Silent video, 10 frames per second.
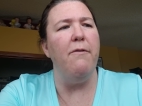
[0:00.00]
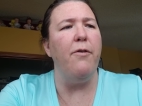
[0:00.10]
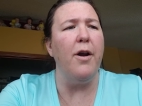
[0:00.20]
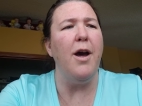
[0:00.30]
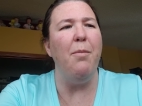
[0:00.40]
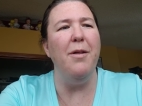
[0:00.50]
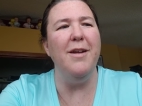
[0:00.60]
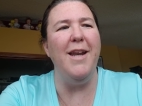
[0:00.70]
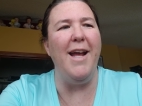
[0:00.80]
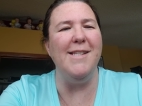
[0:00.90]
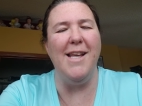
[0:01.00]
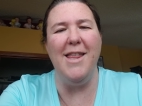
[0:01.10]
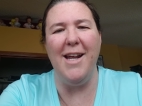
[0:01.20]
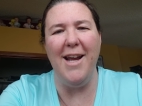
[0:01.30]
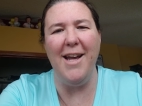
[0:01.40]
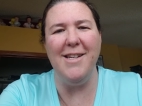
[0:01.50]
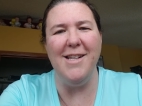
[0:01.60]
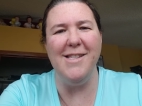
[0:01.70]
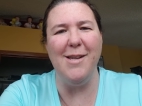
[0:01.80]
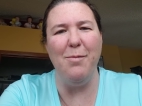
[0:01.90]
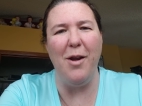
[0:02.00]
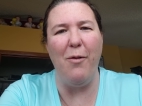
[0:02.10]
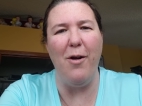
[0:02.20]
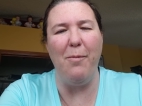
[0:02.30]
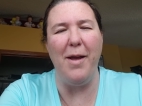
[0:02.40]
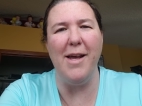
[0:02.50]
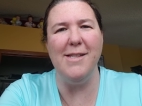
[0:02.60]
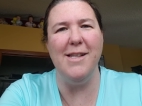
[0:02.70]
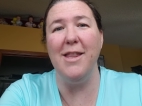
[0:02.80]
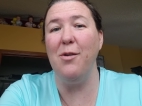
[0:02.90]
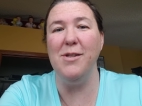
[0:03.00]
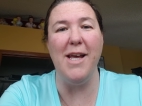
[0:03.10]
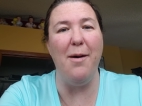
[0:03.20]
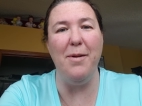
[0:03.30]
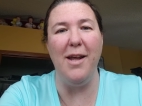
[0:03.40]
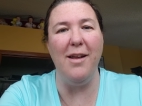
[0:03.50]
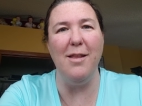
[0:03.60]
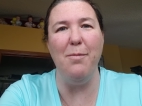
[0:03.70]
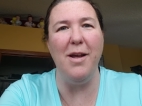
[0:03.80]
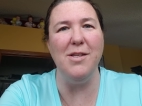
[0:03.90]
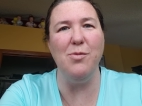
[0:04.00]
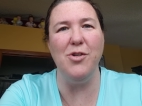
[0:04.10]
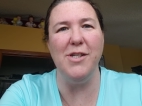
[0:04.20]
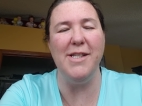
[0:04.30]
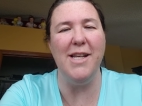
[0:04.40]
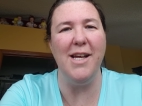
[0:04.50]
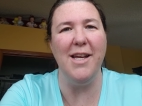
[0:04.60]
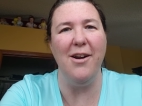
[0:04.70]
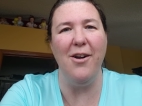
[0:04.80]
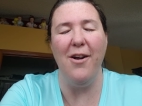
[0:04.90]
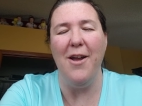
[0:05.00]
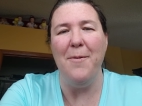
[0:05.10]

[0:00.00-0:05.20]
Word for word: For a couple of days, I thought I had done something wrong because nothing was happening. The beans were just sitting there.